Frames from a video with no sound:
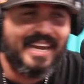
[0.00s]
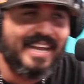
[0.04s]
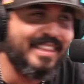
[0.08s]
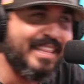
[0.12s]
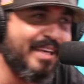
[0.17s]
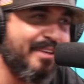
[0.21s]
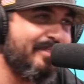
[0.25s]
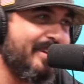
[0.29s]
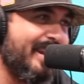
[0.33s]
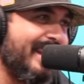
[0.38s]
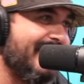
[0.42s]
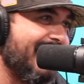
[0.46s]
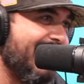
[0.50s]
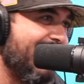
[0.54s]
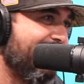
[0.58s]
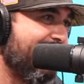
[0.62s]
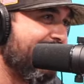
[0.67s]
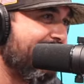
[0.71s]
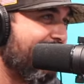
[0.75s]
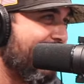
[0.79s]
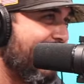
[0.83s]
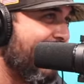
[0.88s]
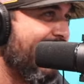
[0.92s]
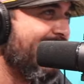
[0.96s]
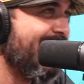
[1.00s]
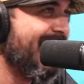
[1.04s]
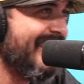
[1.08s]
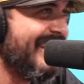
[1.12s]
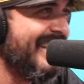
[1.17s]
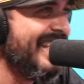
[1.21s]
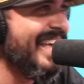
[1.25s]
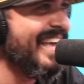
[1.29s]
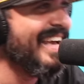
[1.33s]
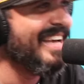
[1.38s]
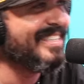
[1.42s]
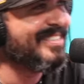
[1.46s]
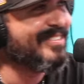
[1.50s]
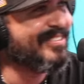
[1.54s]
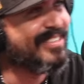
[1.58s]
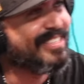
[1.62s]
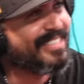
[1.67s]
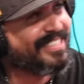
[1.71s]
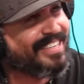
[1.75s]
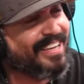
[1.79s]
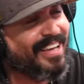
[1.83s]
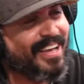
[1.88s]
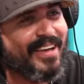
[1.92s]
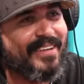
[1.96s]
I love it. I love it, bro. That's
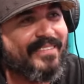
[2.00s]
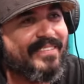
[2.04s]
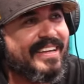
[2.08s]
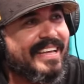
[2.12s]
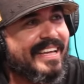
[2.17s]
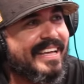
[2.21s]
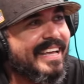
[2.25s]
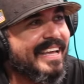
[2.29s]
what's up.